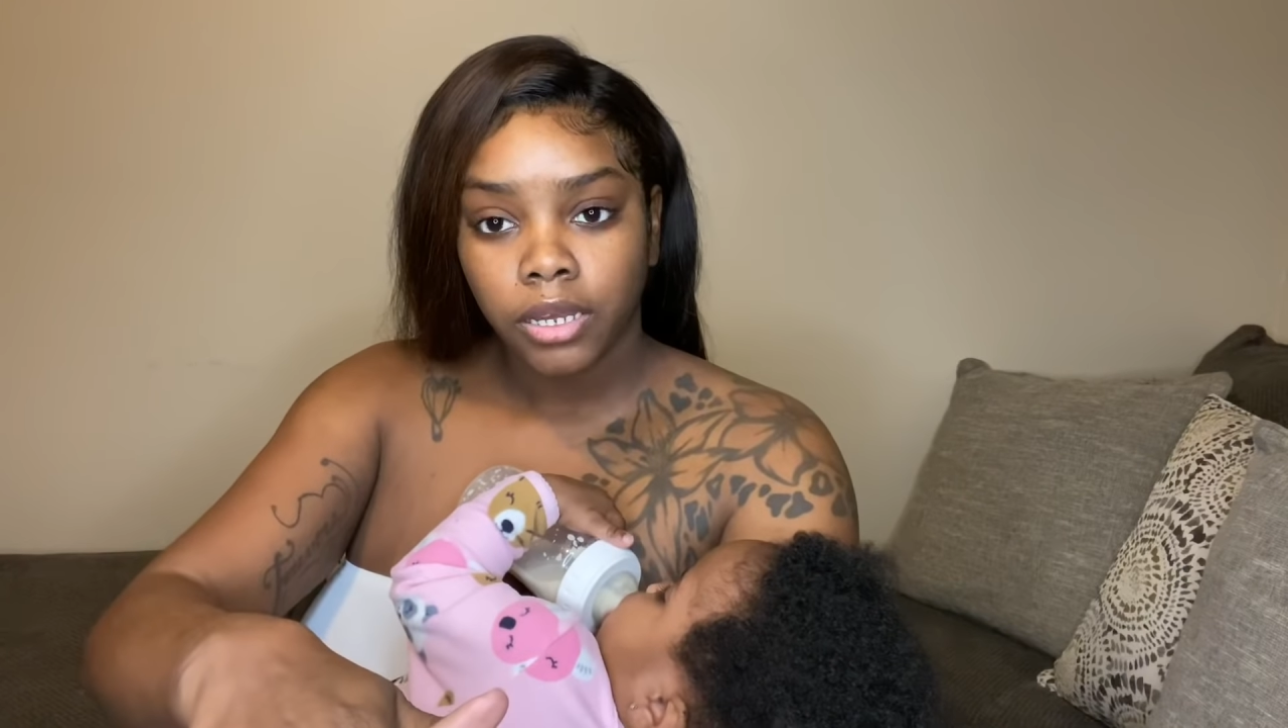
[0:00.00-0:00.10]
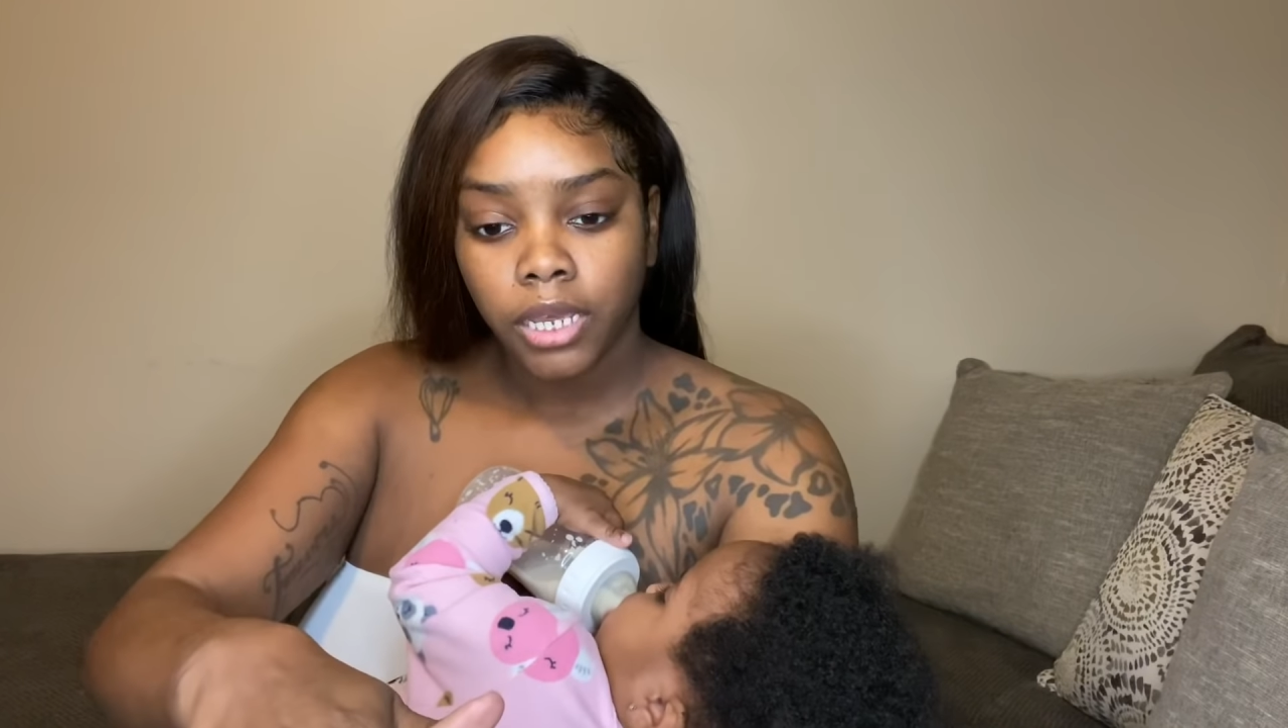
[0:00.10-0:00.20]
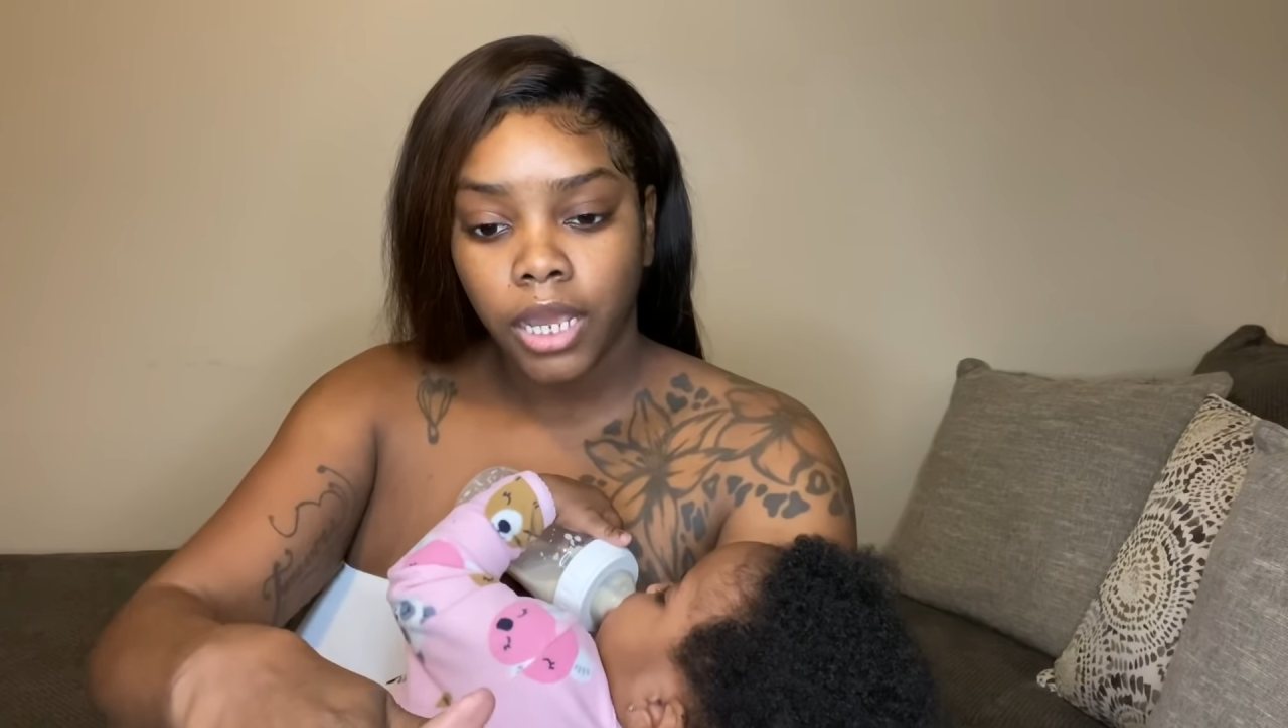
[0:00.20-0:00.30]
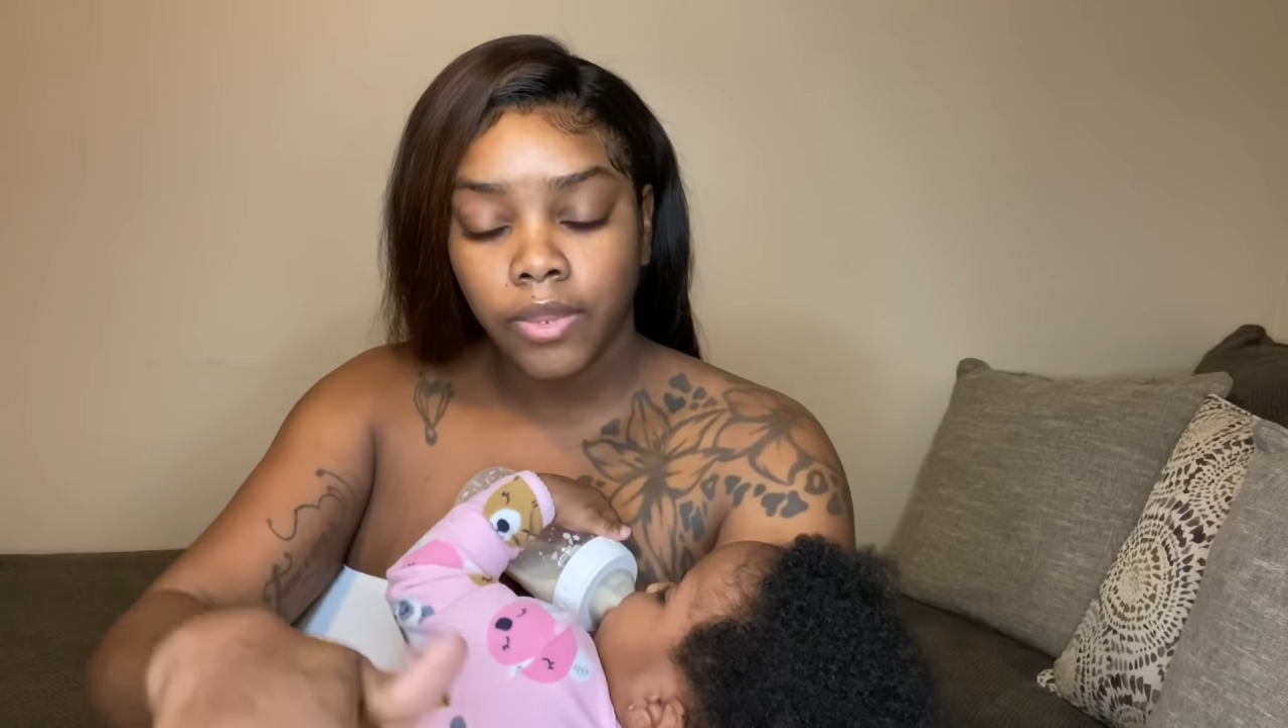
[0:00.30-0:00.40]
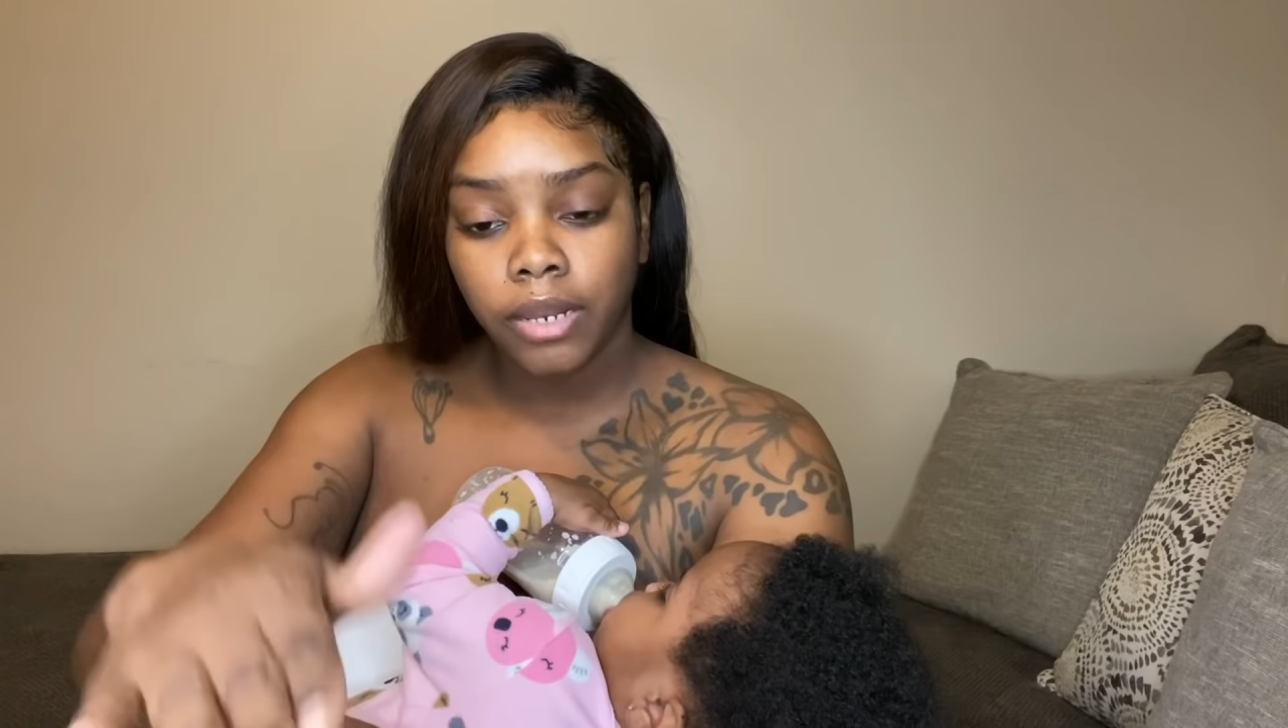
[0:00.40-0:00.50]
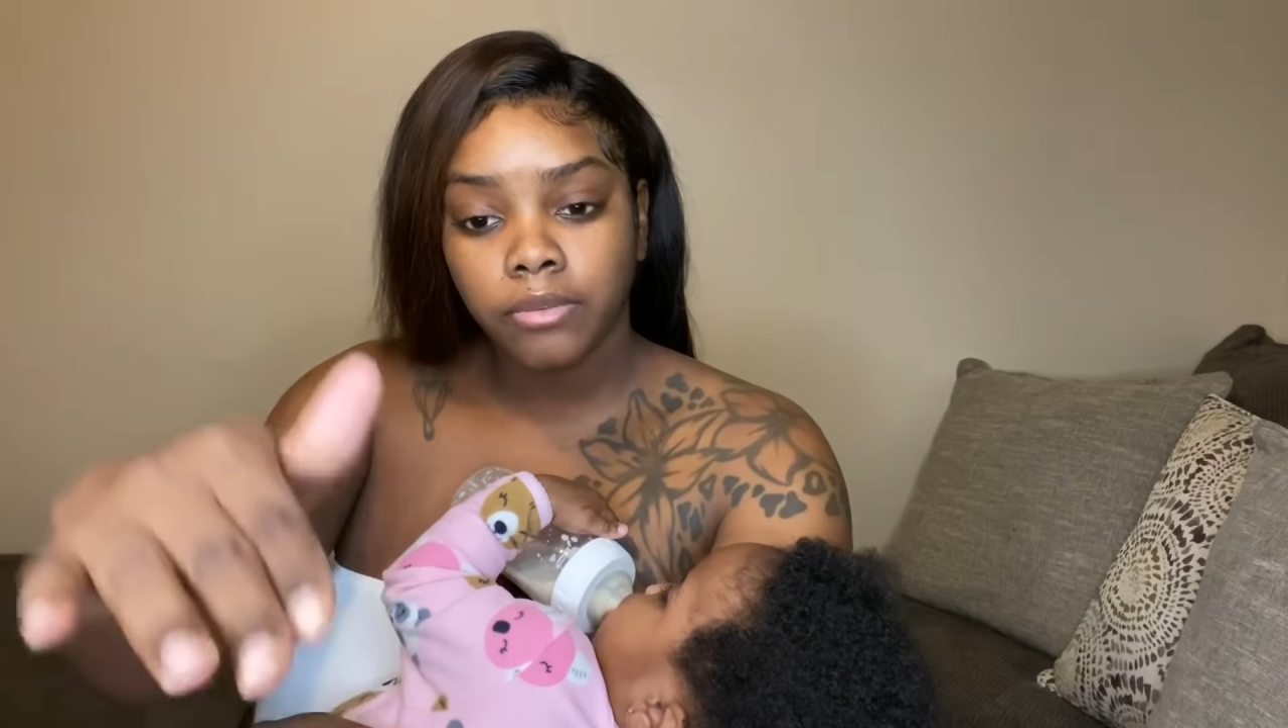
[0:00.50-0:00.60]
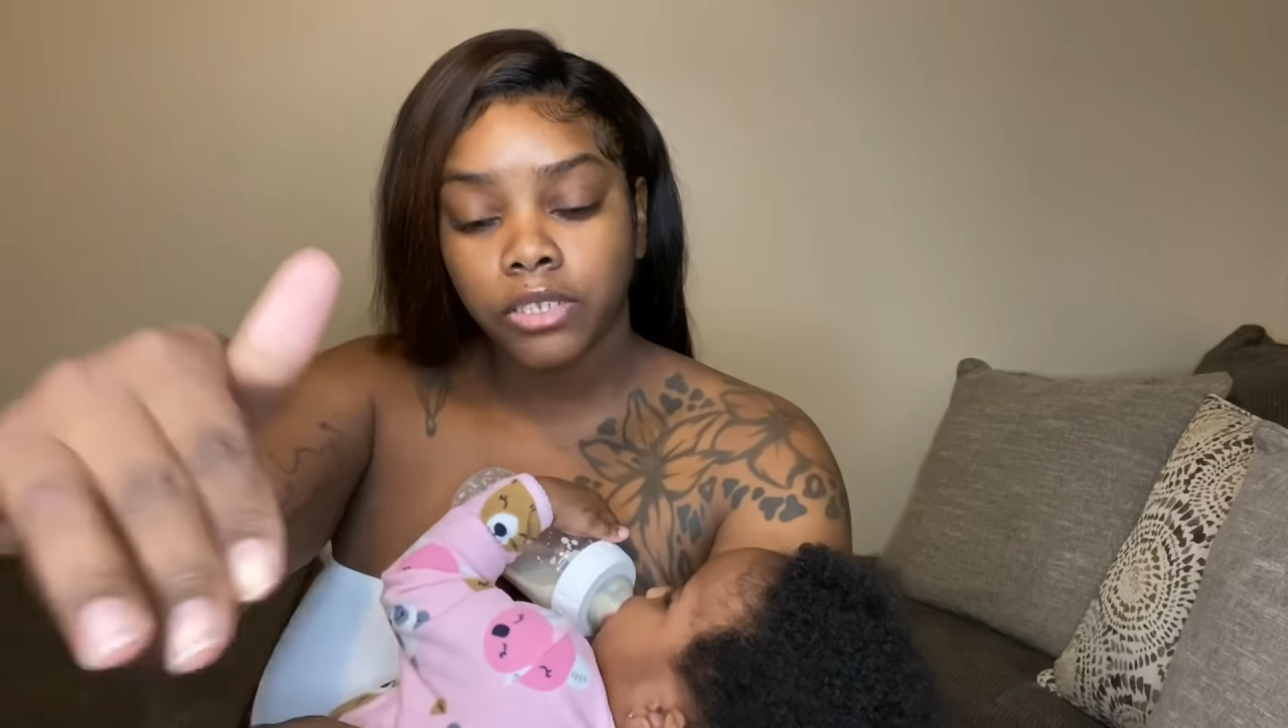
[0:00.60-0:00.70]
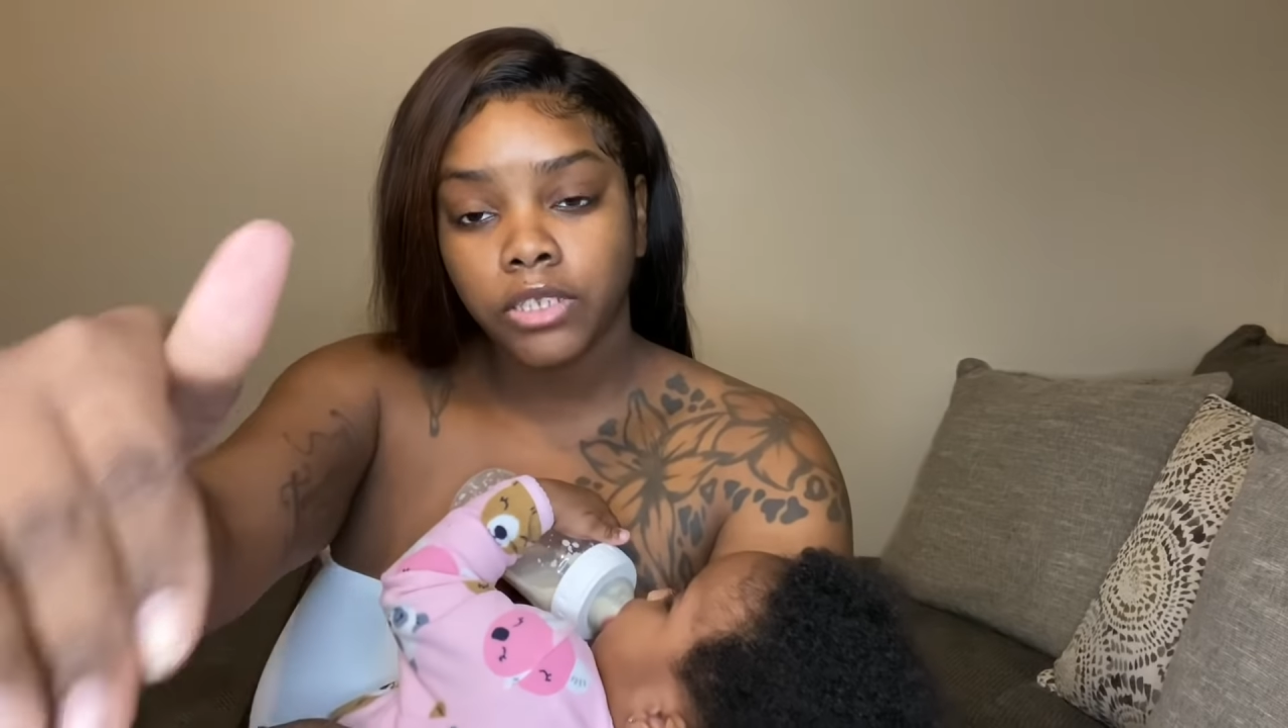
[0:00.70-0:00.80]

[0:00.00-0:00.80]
And then it was a